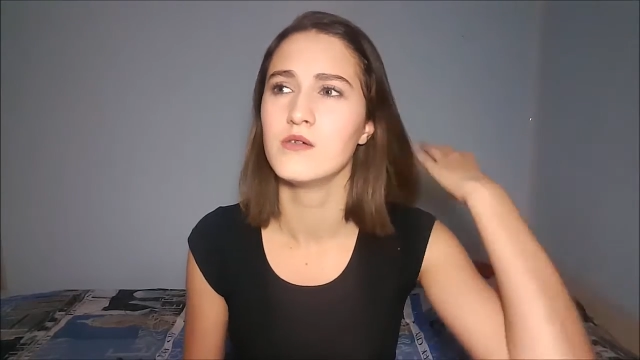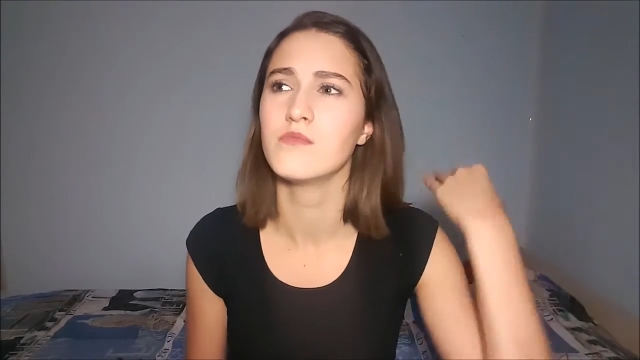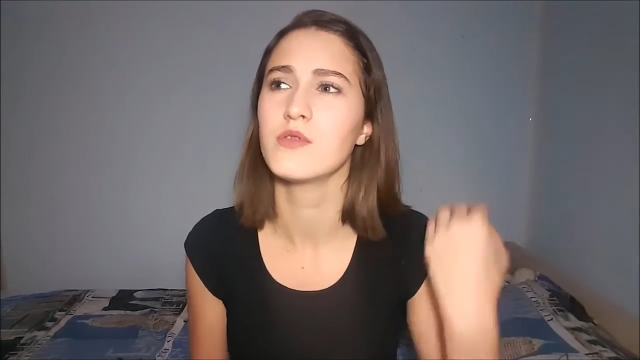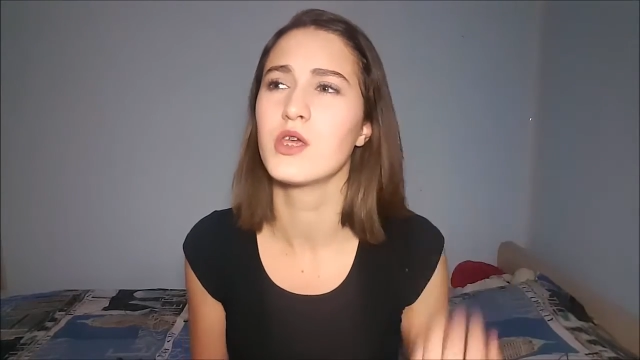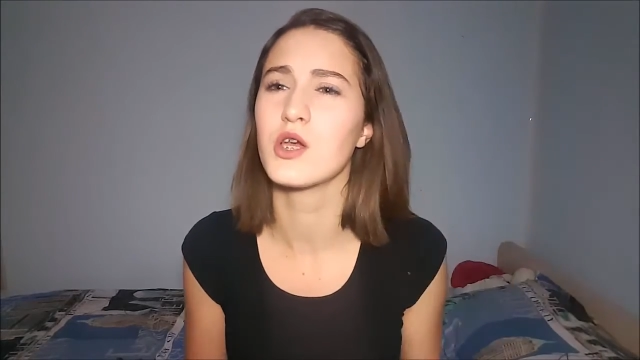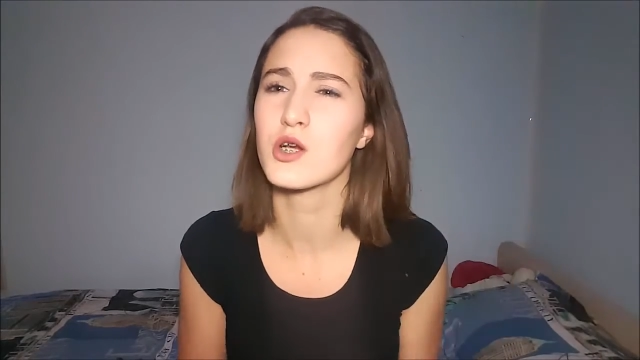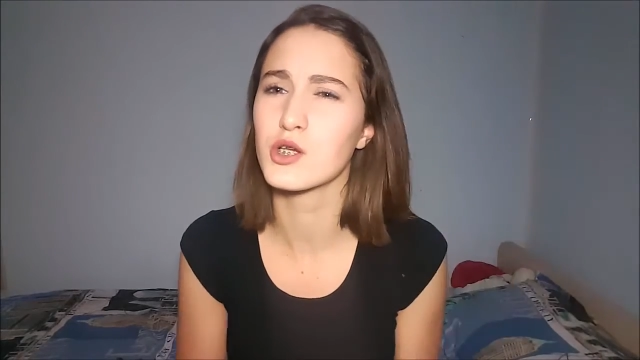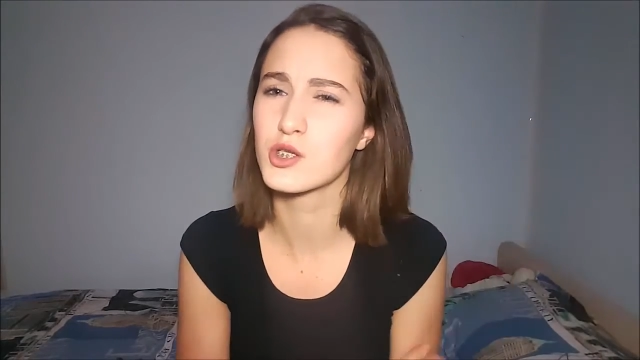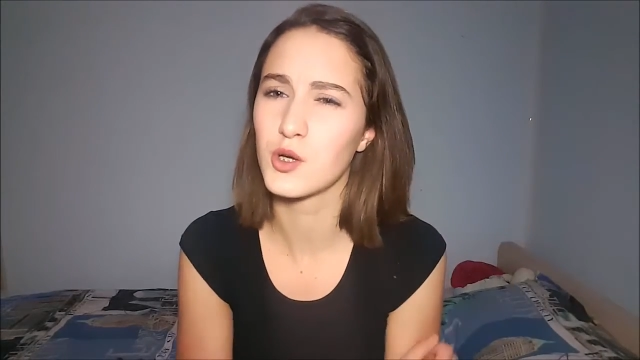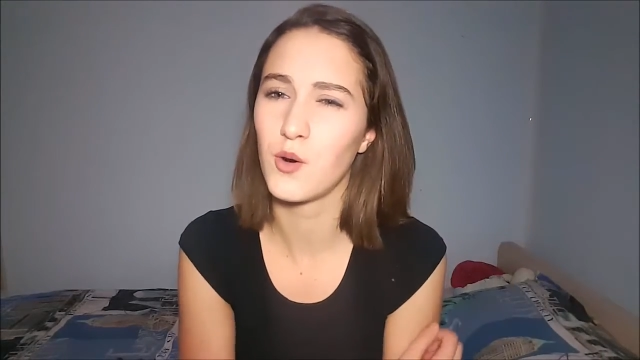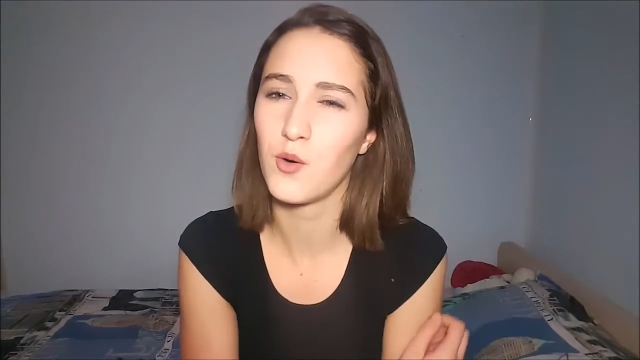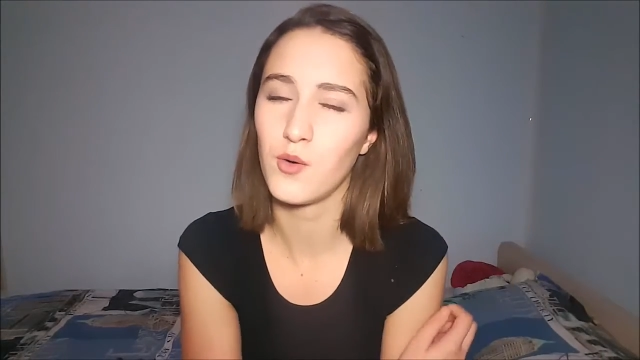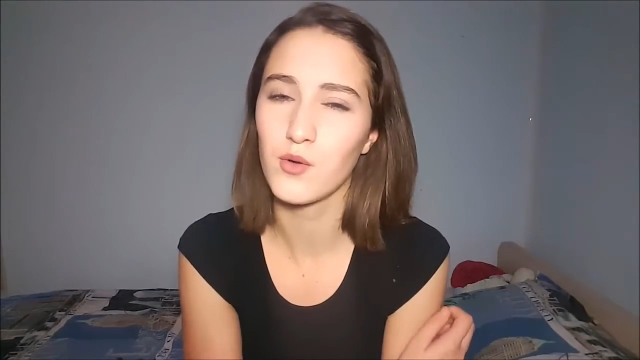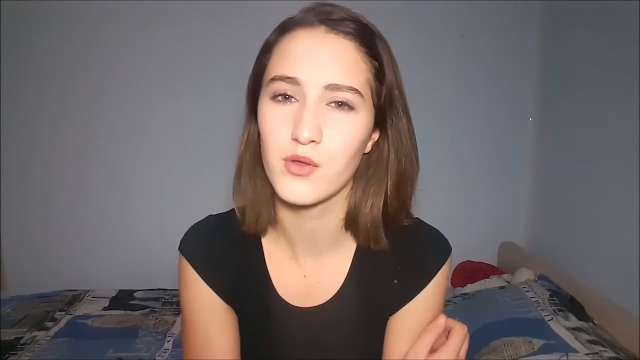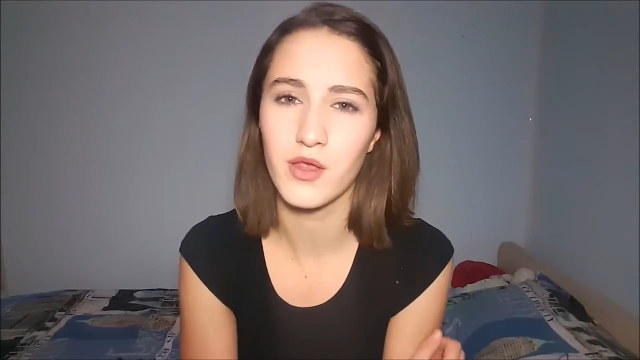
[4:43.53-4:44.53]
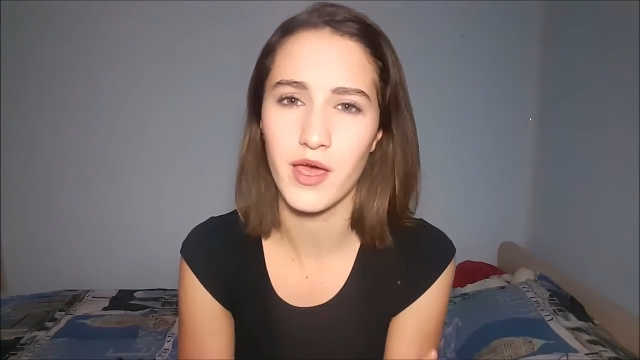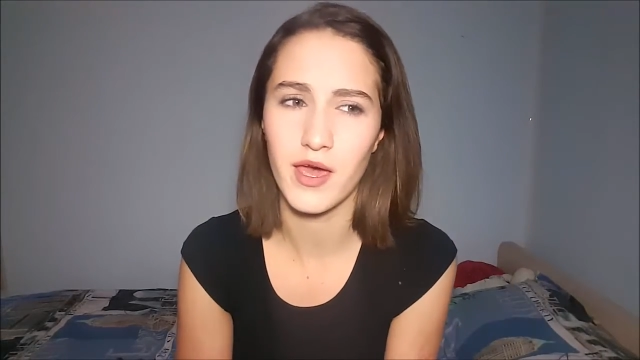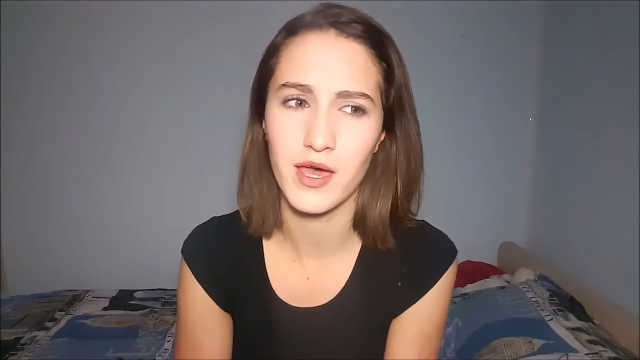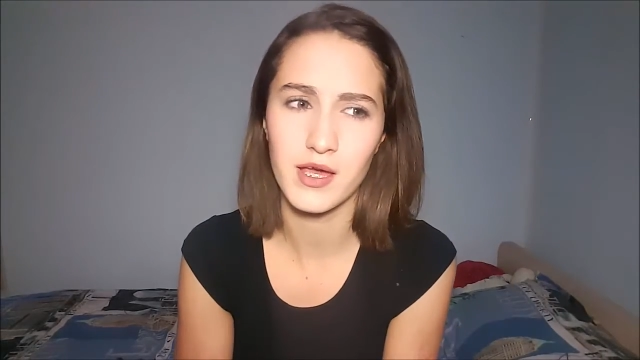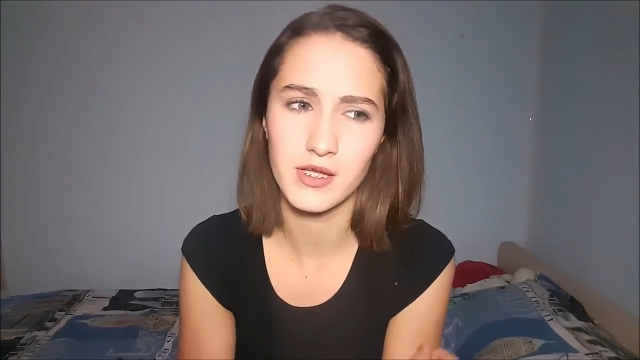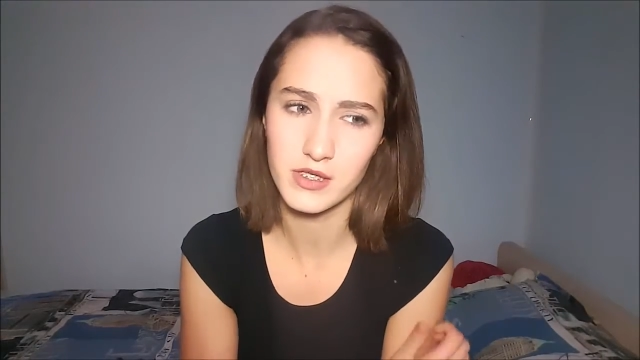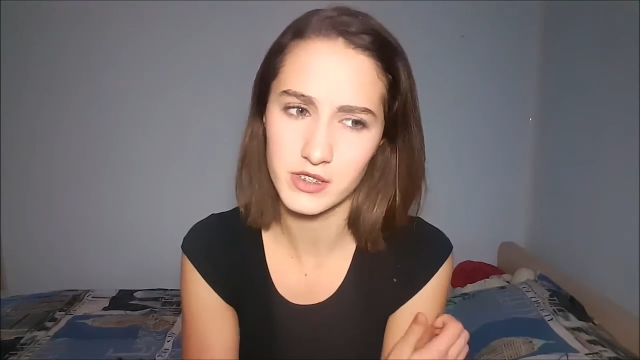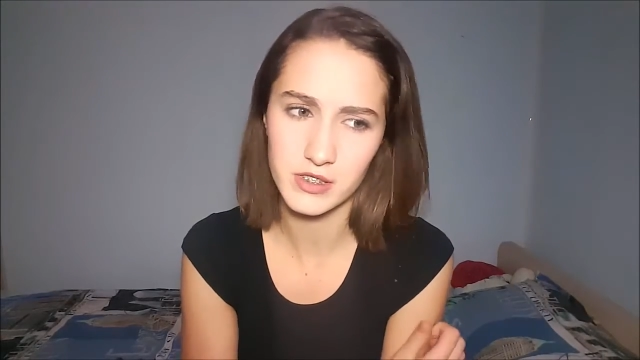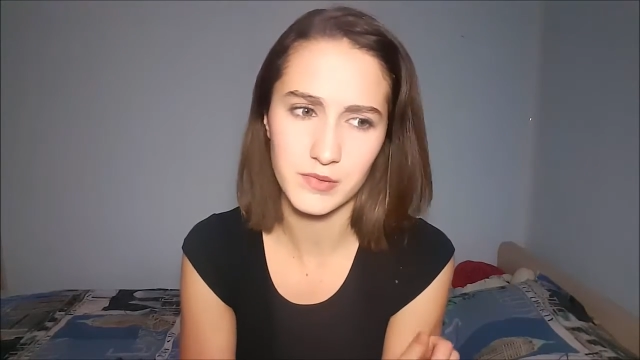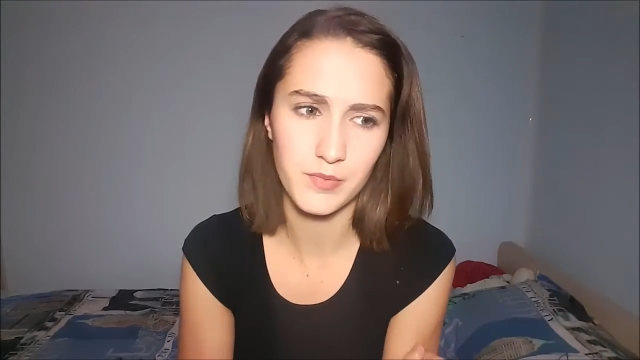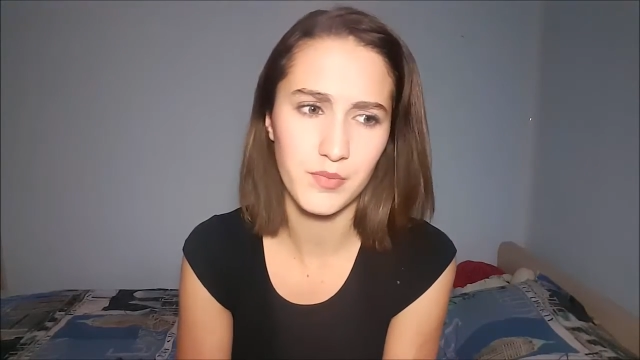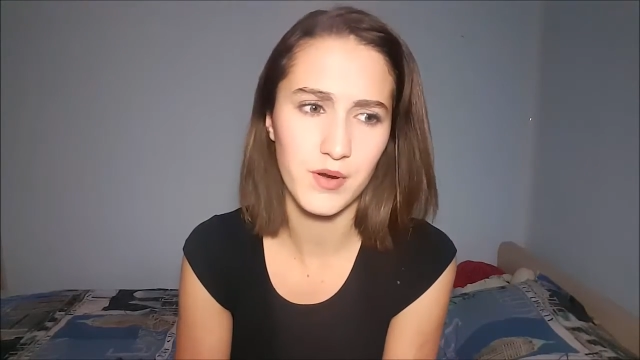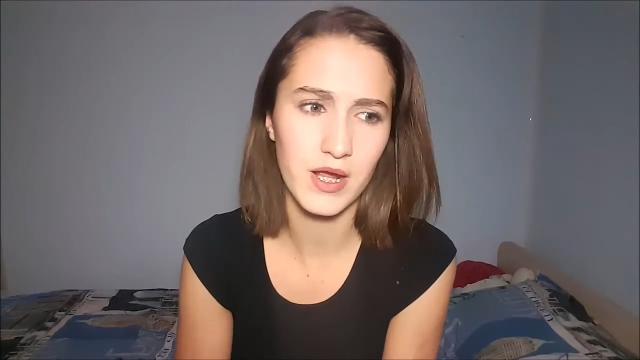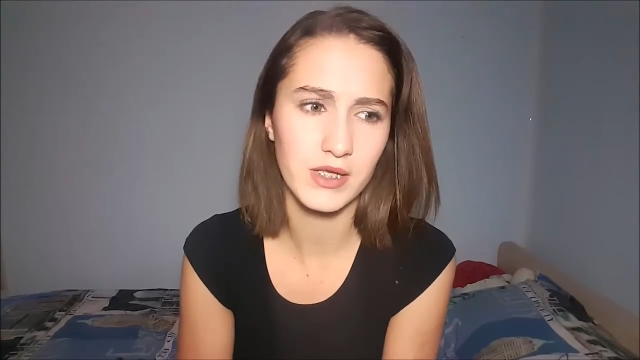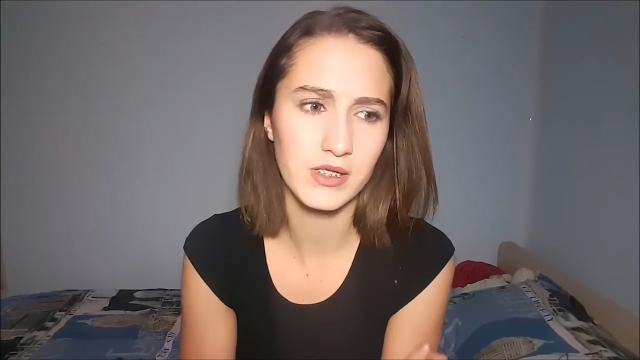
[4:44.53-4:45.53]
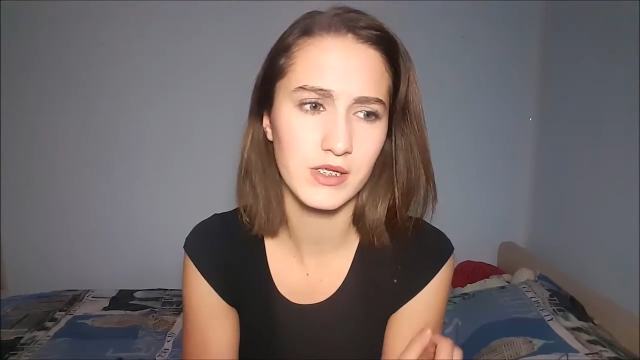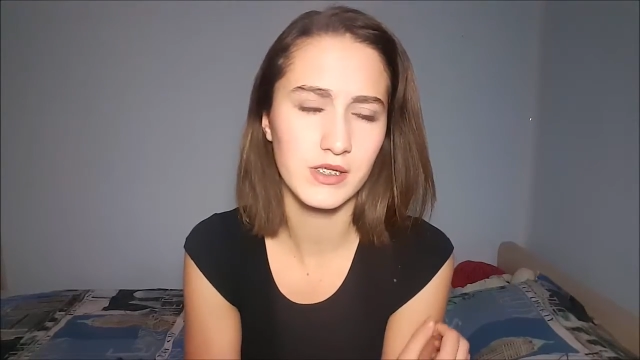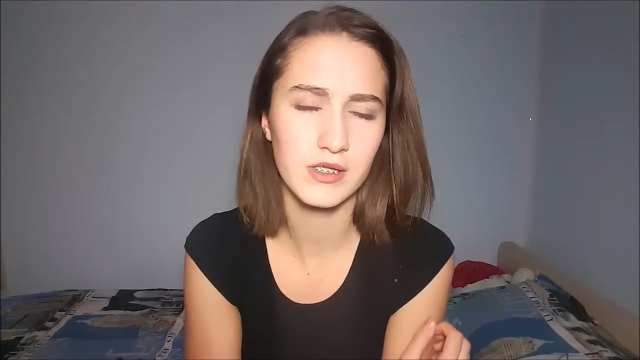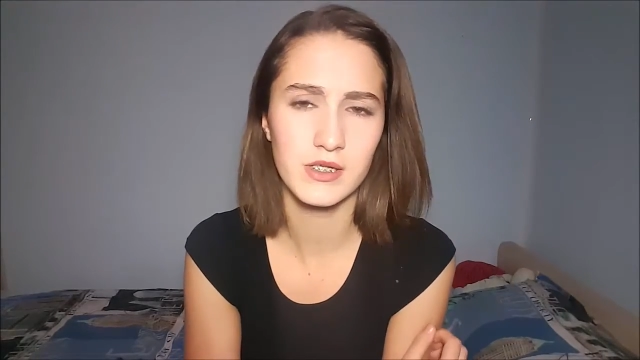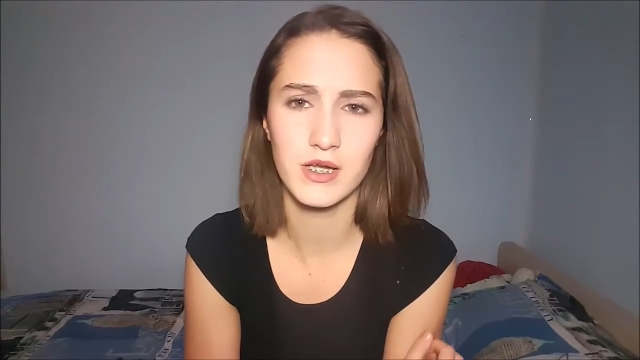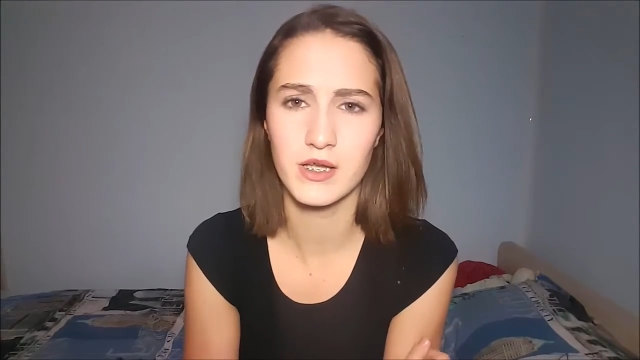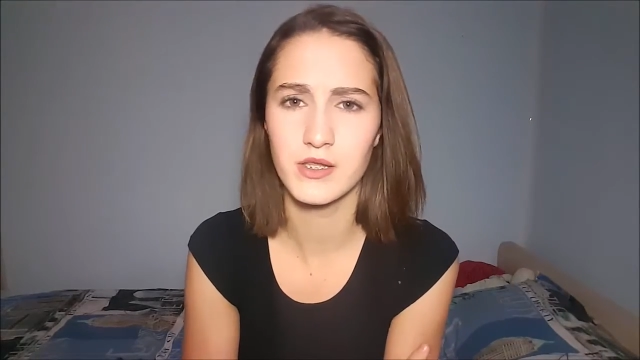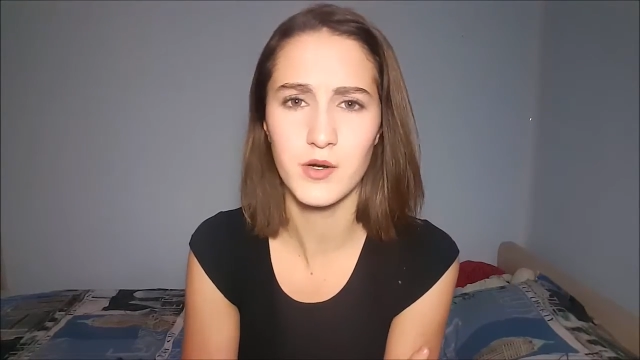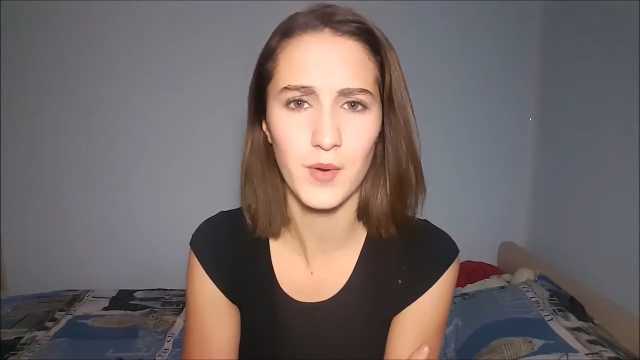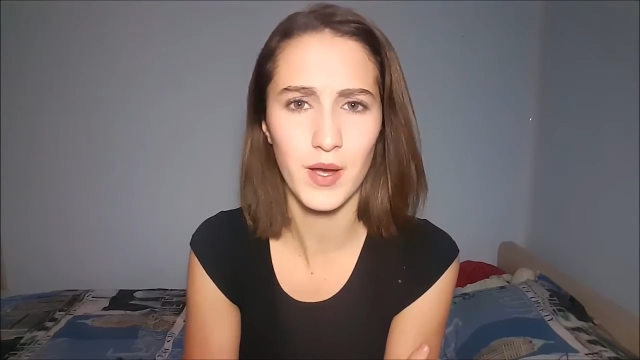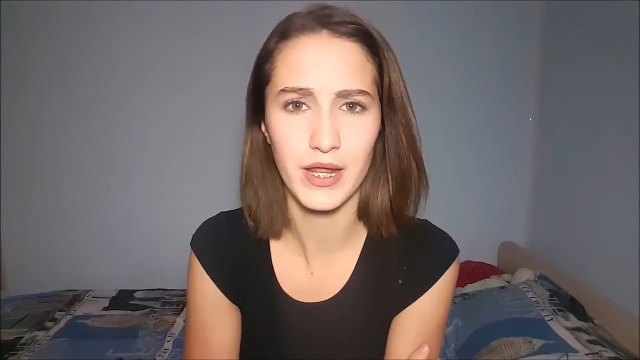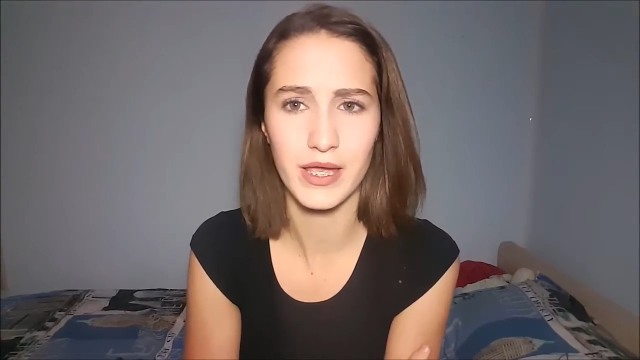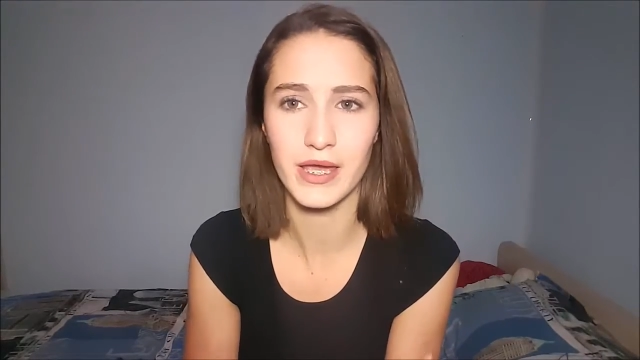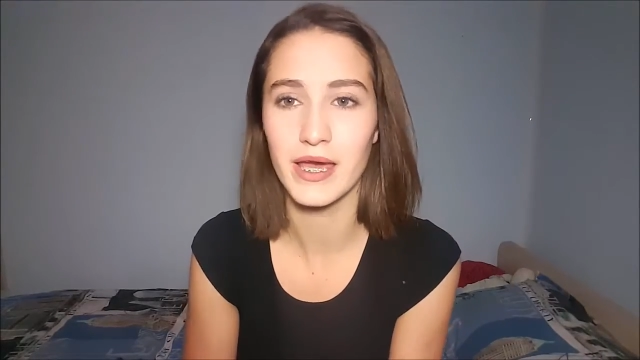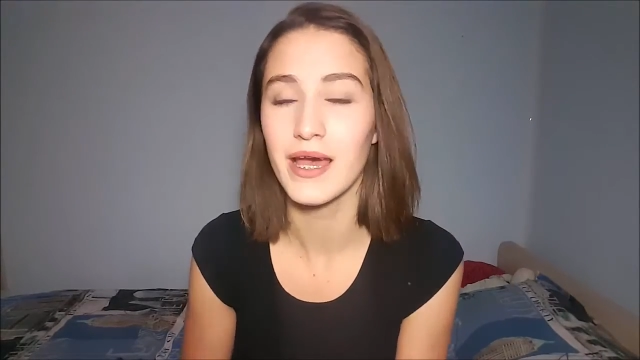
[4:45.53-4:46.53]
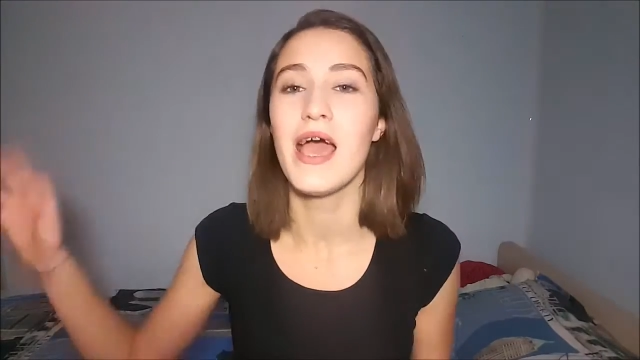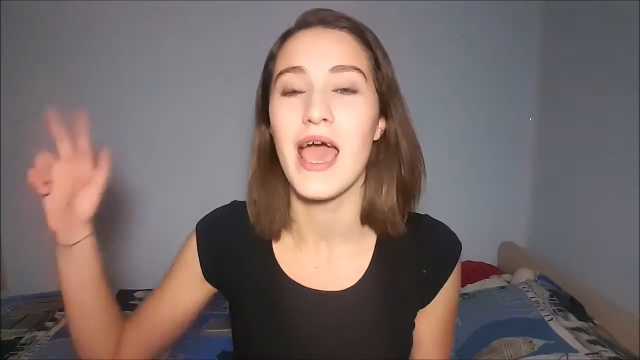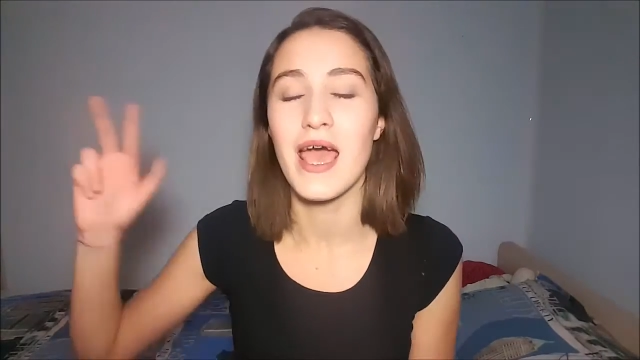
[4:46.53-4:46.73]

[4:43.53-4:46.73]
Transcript: years old and present at their wedding.